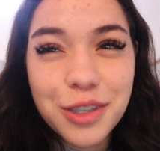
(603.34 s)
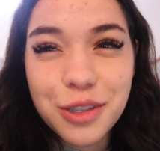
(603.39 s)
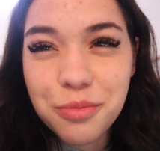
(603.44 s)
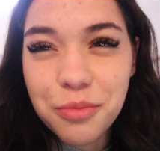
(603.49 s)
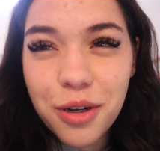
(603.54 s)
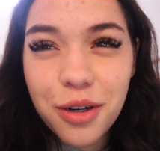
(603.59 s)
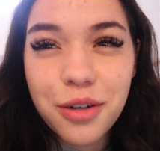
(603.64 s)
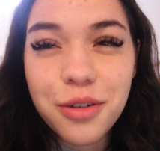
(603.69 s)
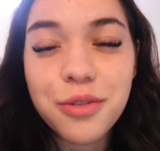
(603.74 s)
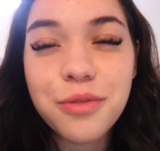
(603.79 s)

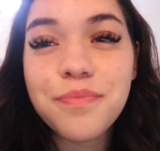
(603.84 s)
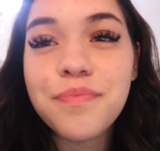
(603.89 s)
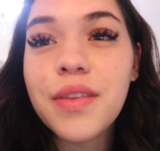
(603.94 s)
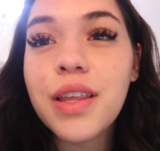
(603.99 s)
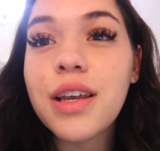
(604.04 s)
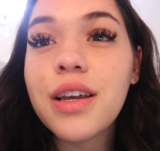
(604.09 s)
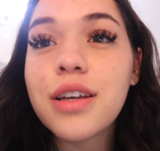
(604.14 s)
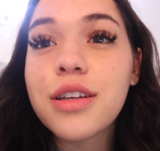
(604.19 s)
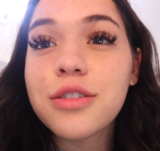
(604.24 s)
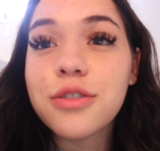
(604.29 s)
tomorrow.
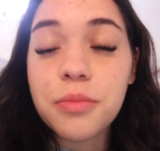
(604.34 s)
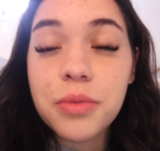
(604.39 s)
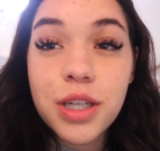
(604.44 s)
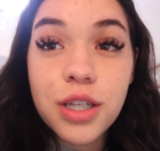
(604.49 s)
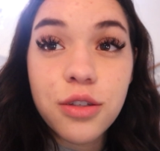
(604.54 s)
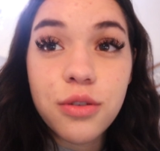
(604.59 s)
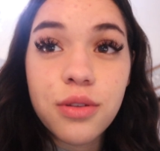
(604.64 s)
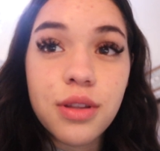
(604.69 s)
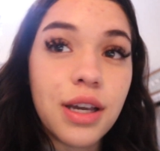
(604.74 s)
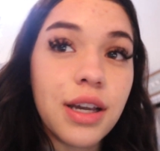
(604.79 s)
So I'm
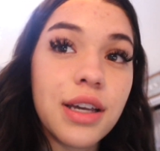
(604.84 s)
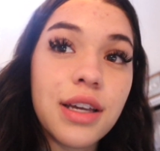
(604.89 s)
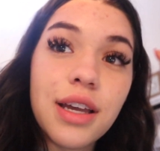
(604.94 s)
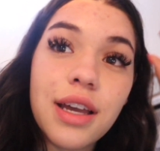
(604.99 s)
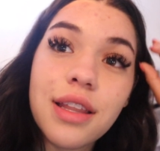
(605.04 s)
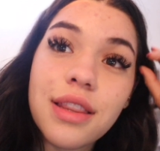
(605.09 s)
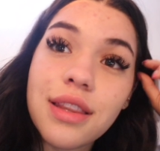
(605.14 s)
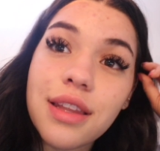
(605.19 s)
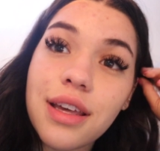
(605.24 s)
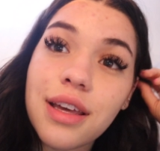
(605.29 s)
going to do that,
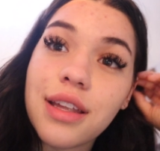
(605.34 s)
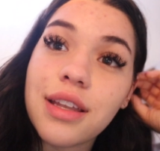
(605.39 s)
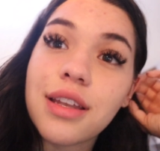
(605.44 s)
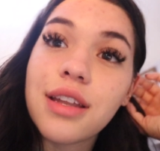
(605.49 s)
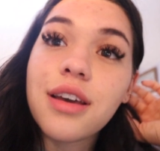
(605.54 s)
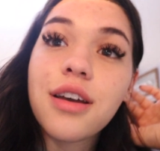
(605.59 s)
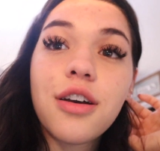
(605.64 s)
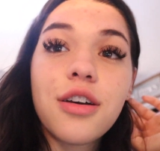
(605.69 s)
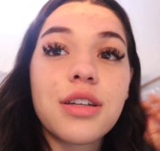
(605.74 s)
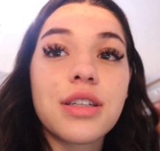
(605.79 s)
and
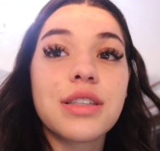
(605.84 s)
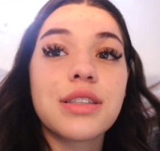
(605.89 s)
then on